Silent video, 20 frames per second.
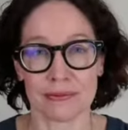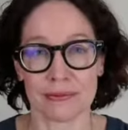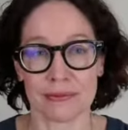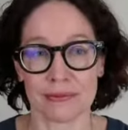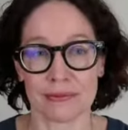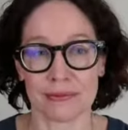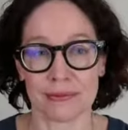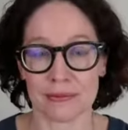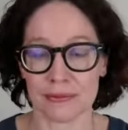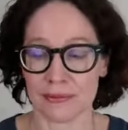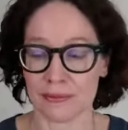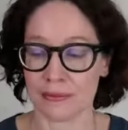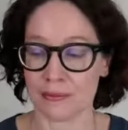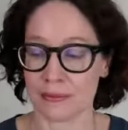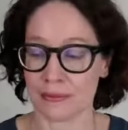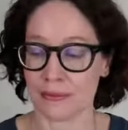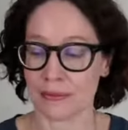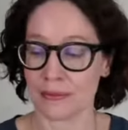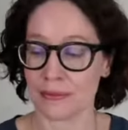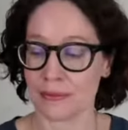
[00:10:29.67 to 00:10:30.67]

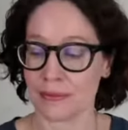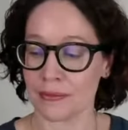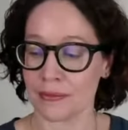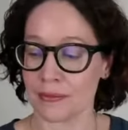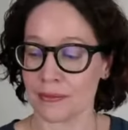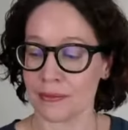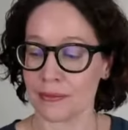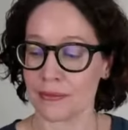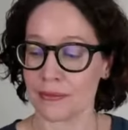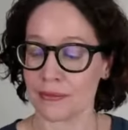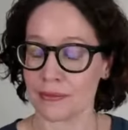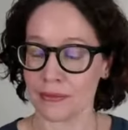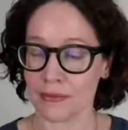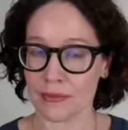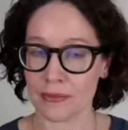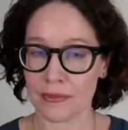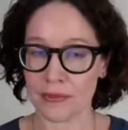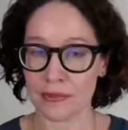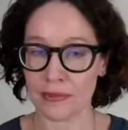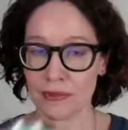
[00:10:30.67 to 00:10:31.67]

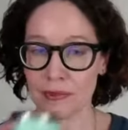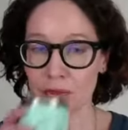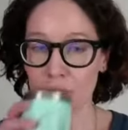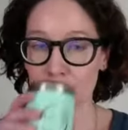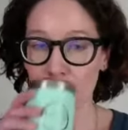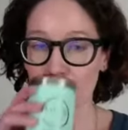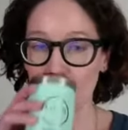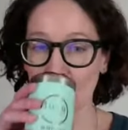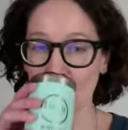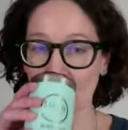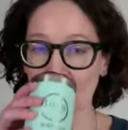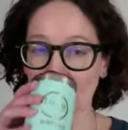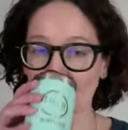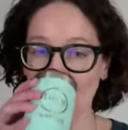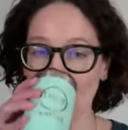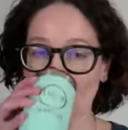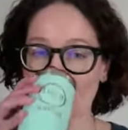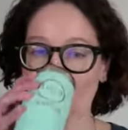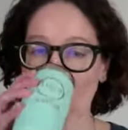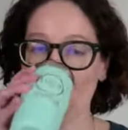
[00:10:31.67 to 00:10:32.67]

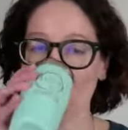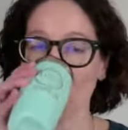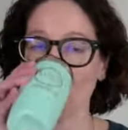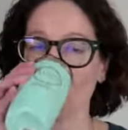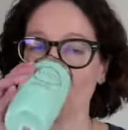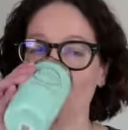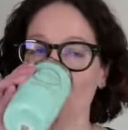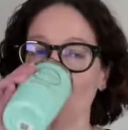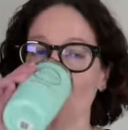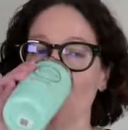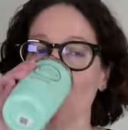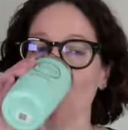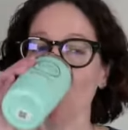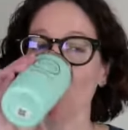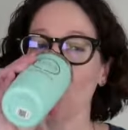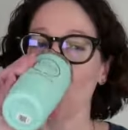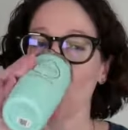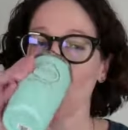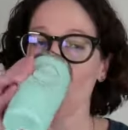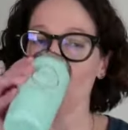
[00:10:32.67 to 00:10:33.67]

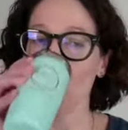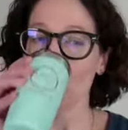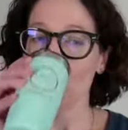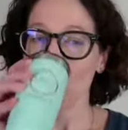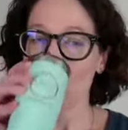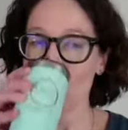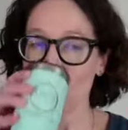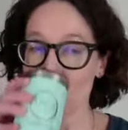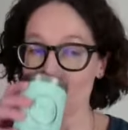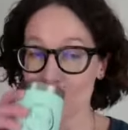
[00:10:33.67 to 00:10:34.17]
No words are spoken by the person on screen.